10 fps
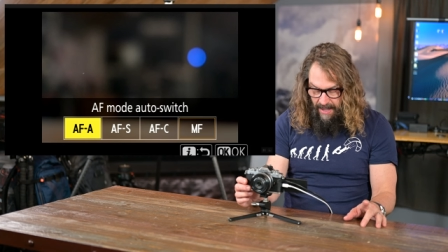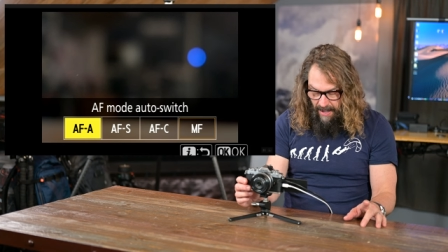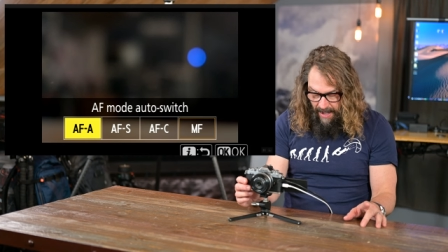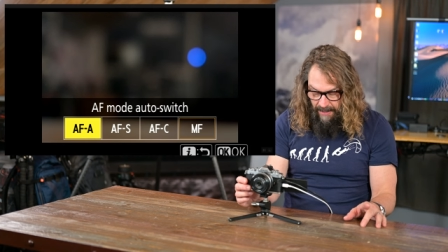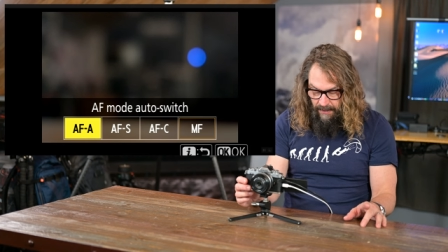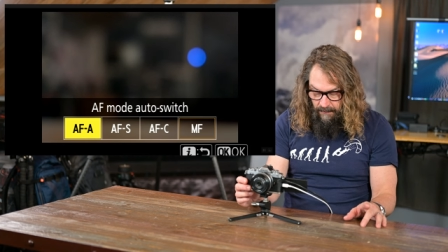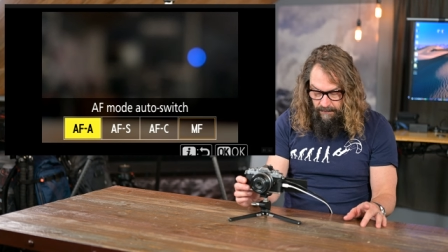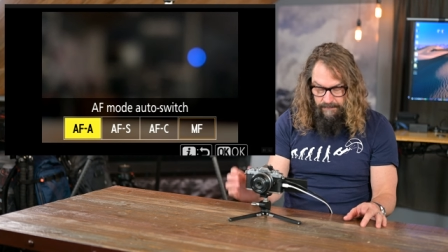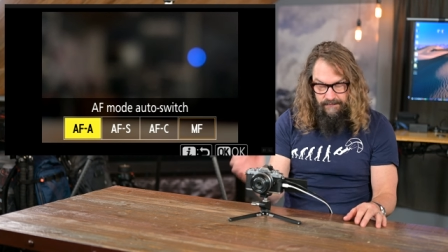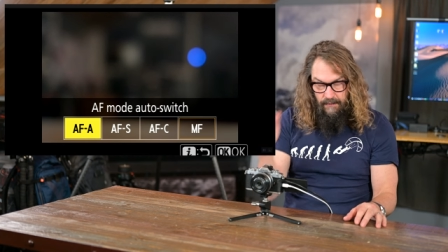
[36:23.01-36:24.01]
auto,
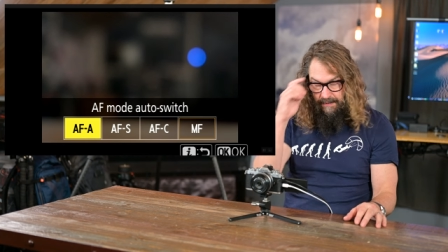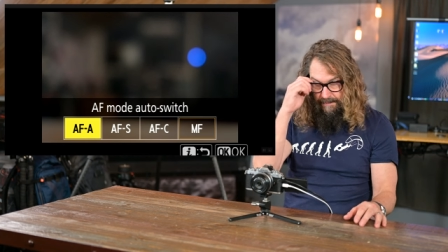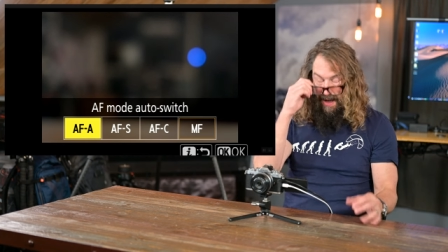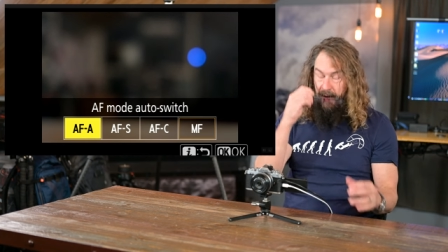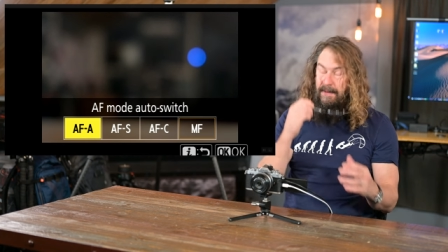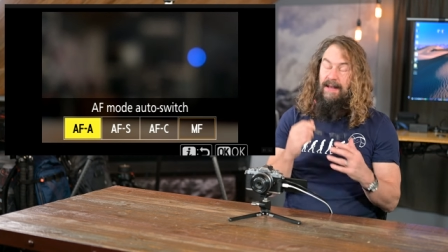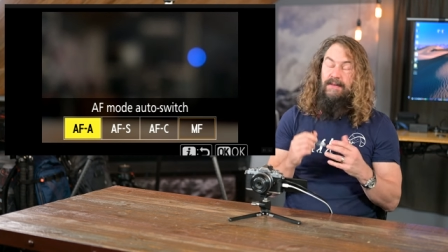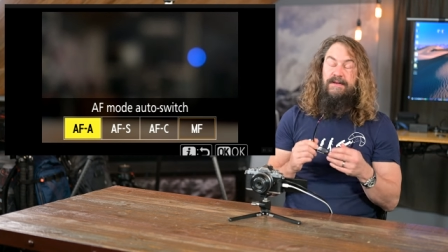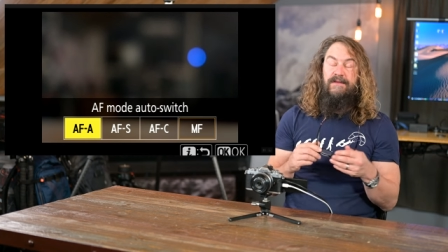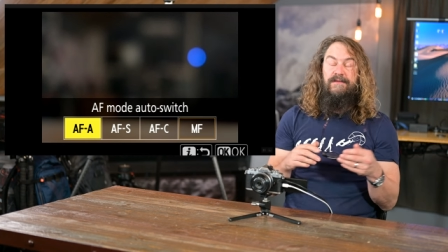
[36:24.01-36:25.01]
so it
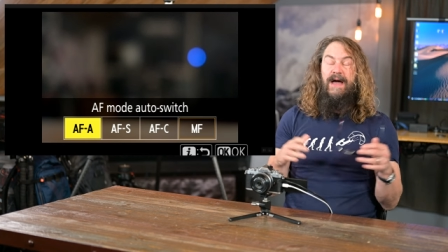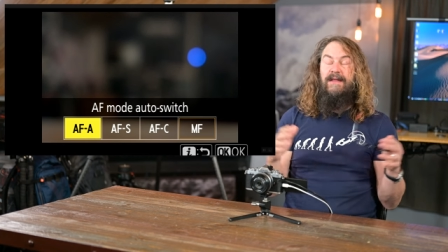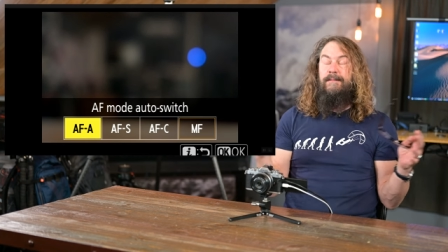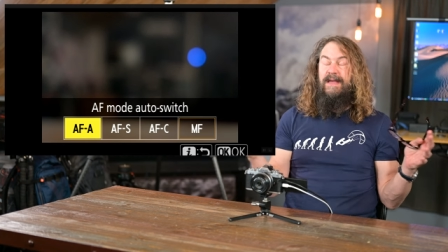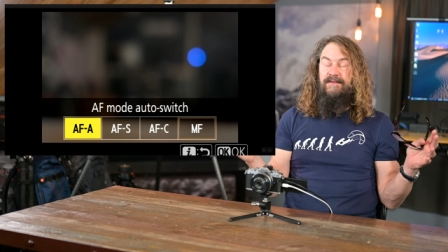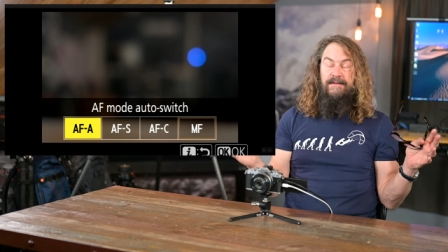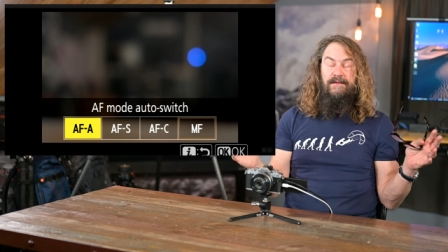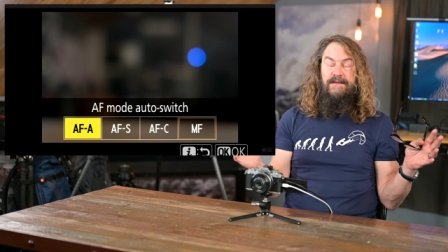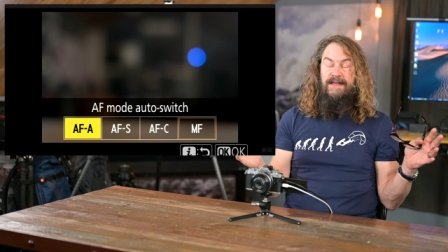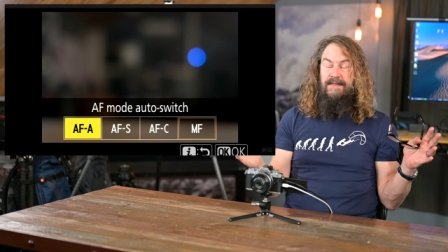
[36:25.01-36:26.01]
automatically decides based on the
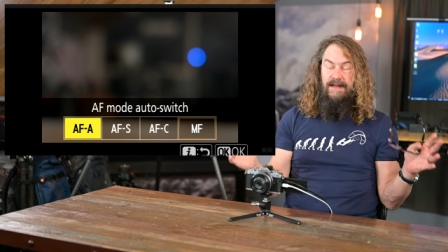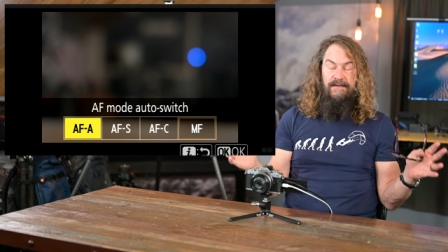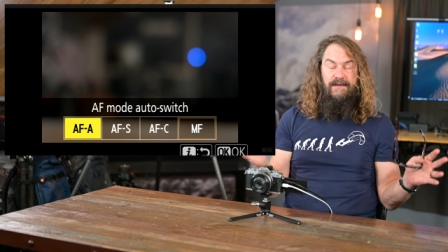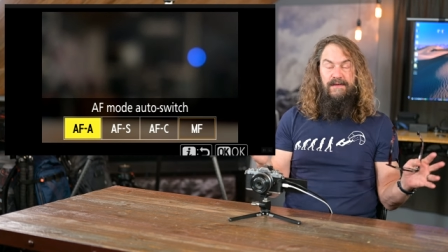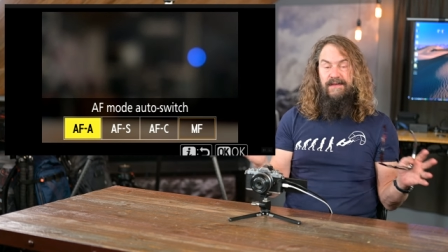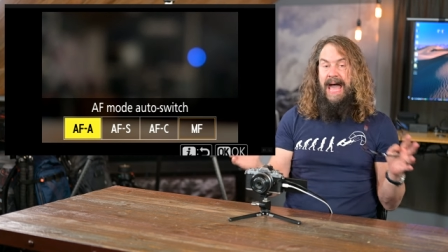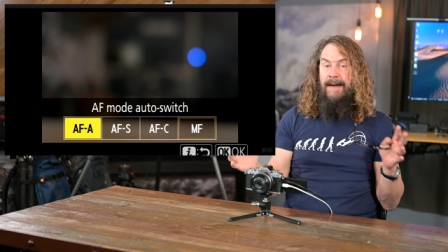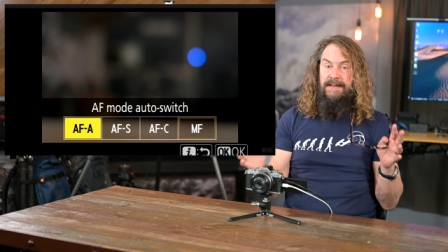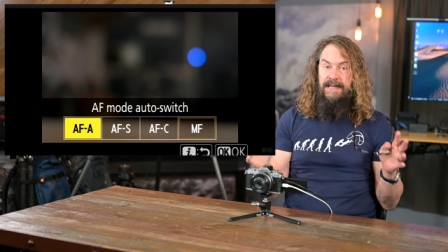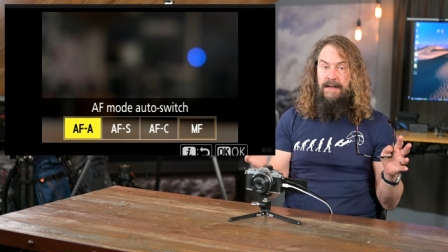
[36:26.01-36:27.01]
scene that it sees
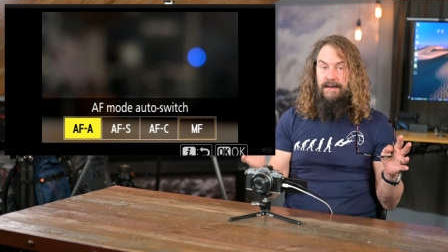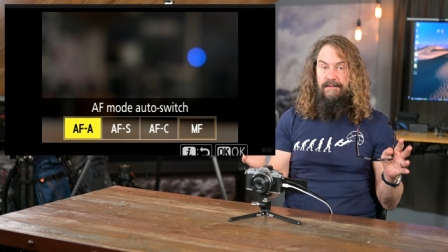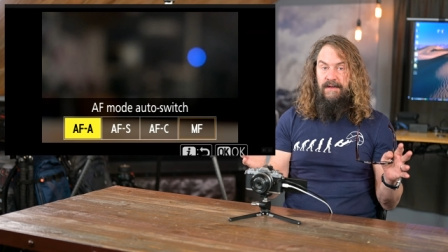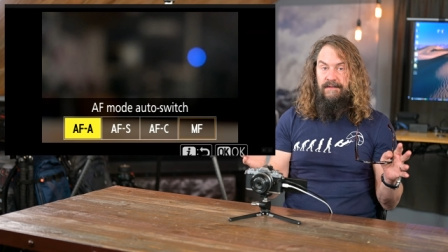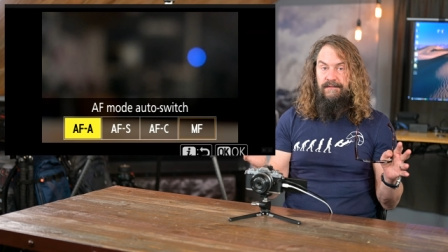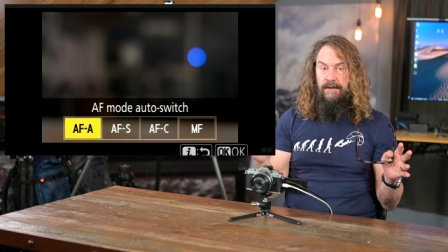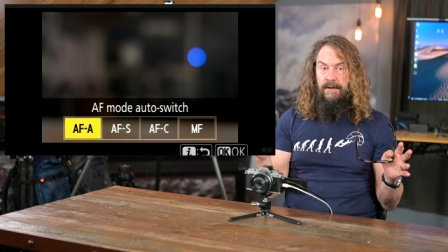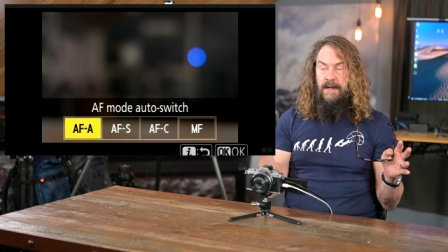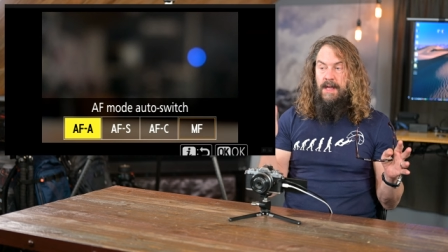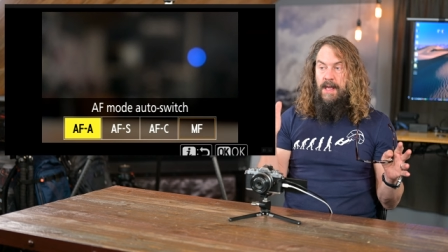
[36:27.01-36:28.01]
happening on its
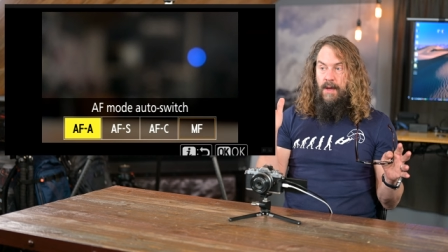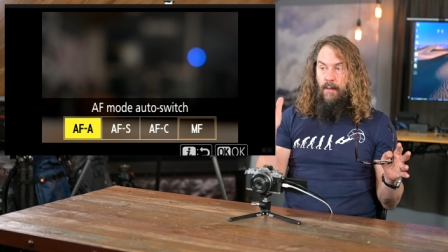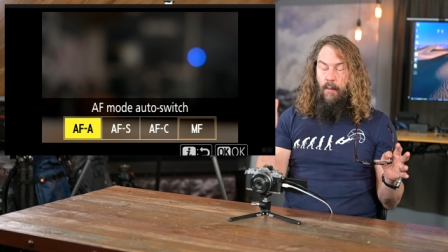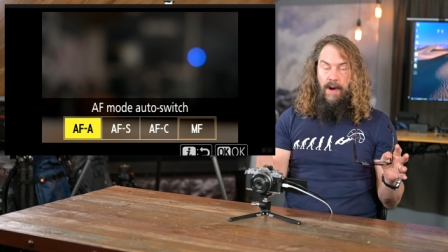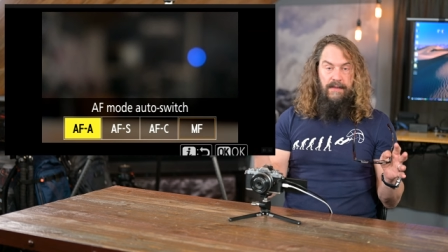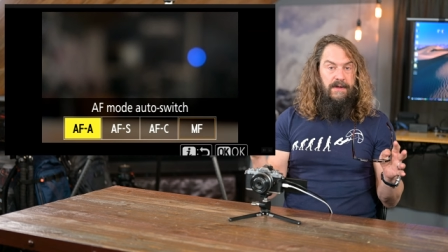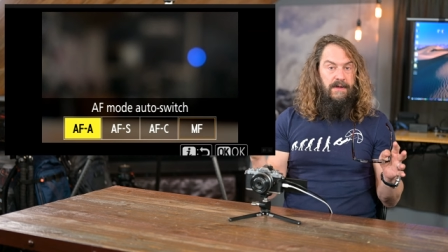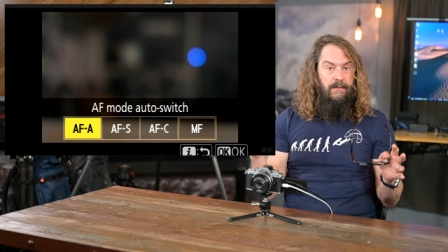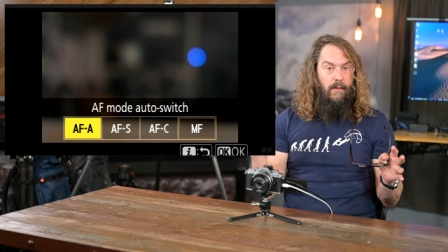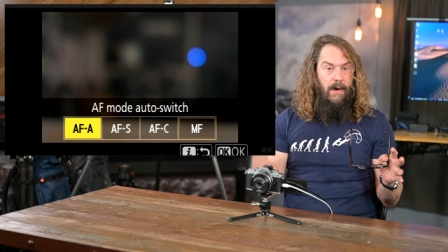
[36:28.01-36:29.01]
sensor, whether
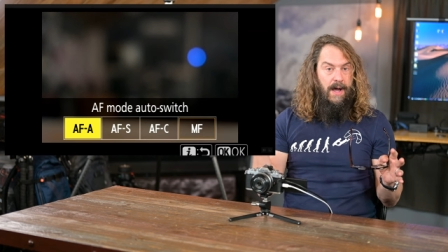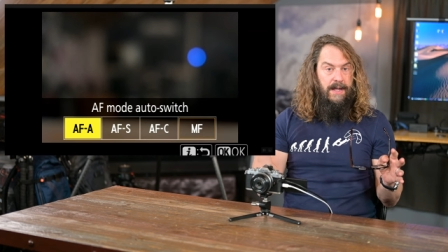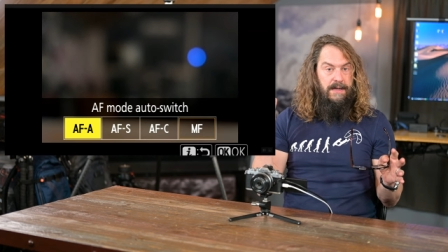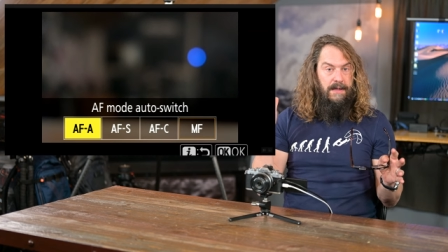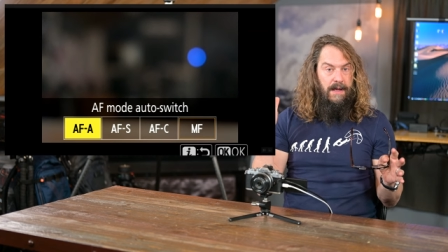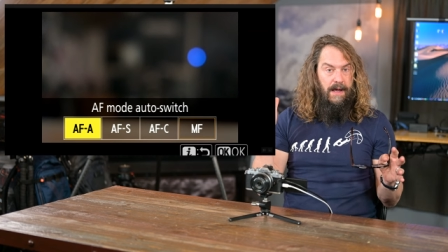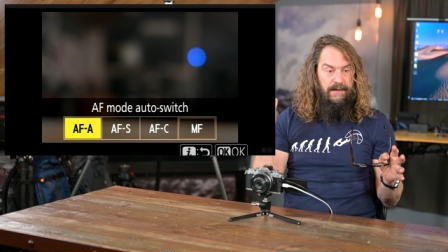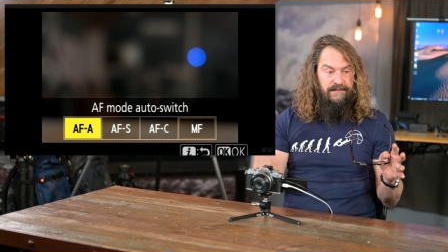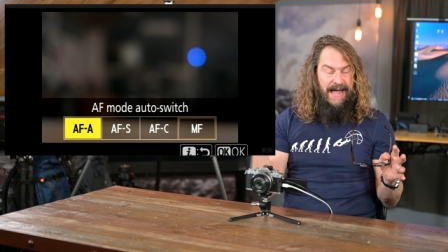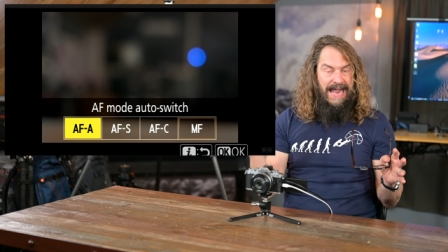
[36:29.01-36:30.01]
you want
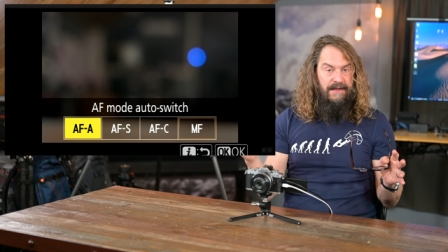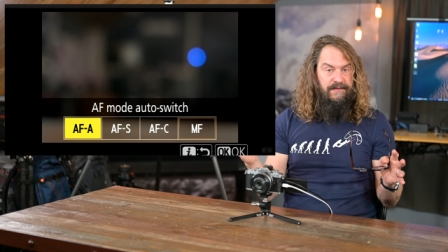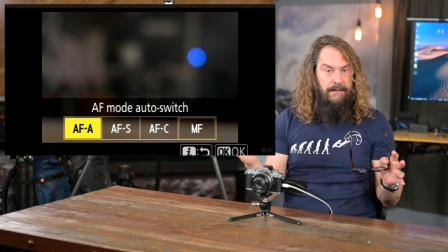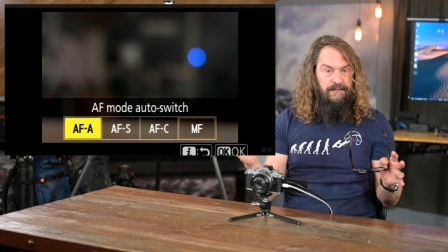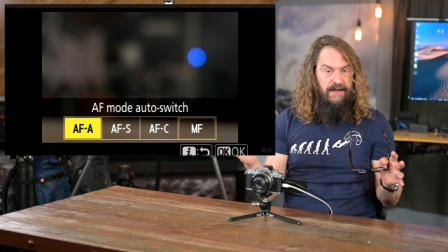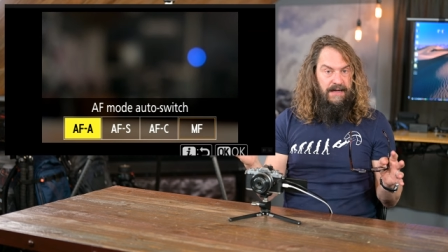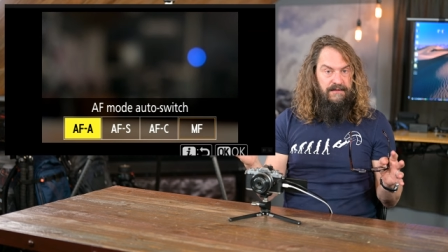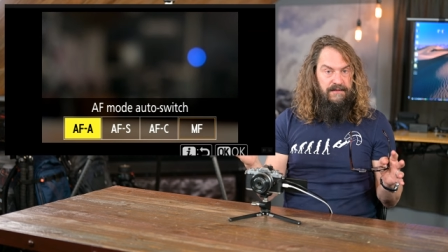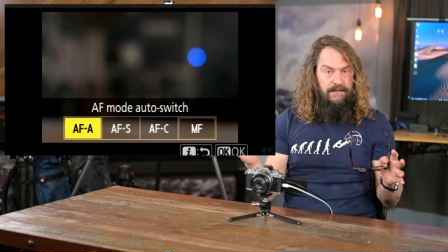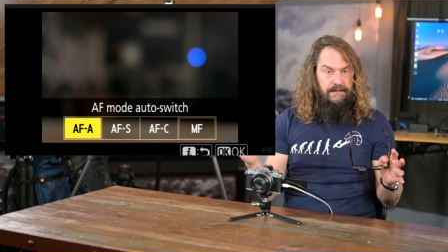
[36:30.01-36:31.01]
a static
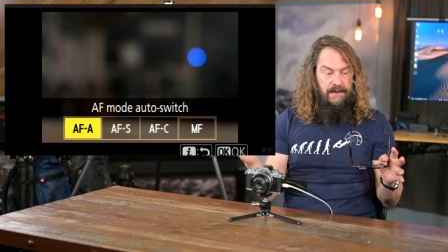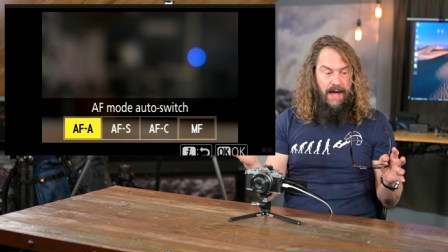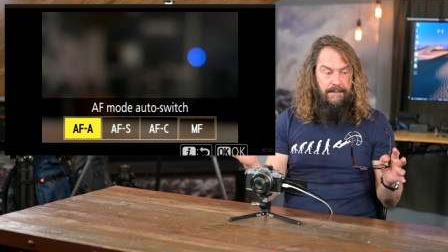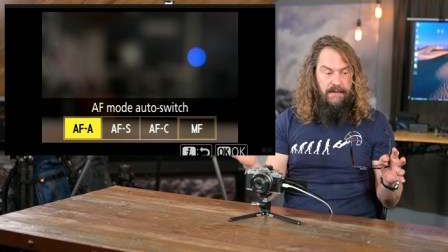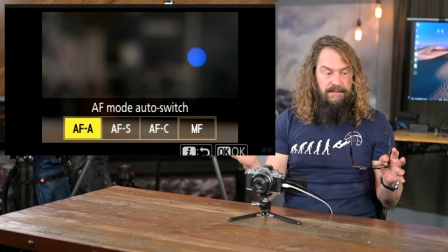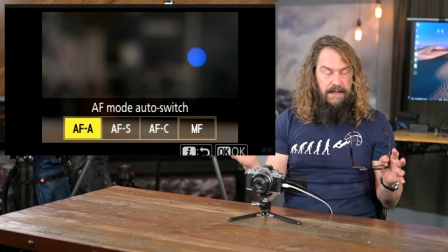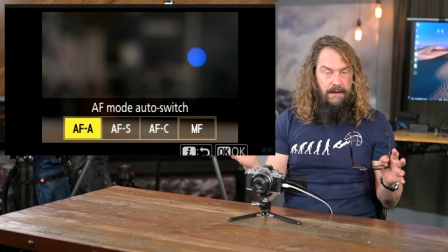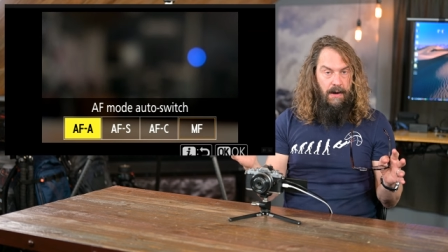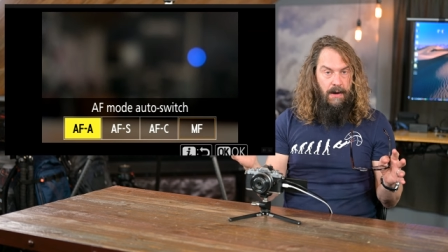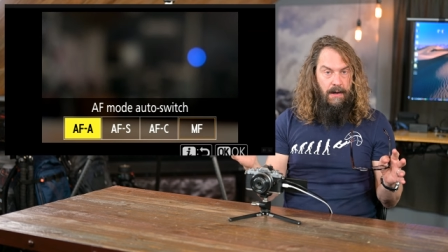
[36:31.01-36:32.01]
subject, not moving at
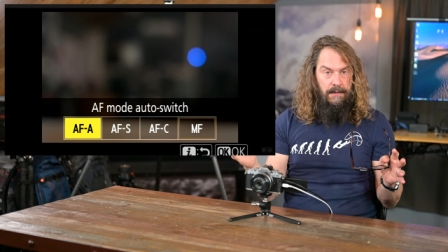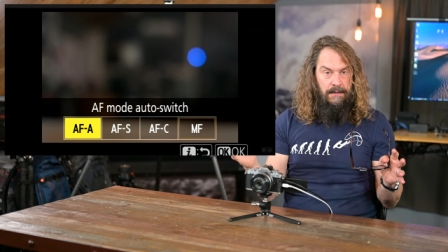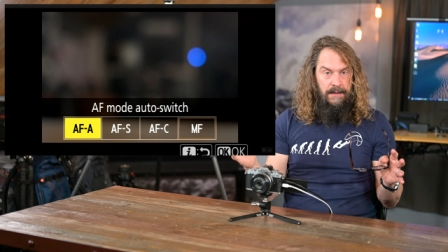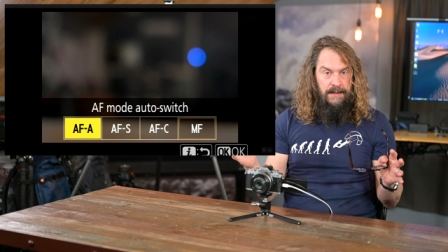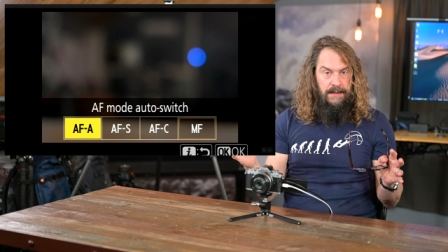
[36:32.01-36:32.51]
all,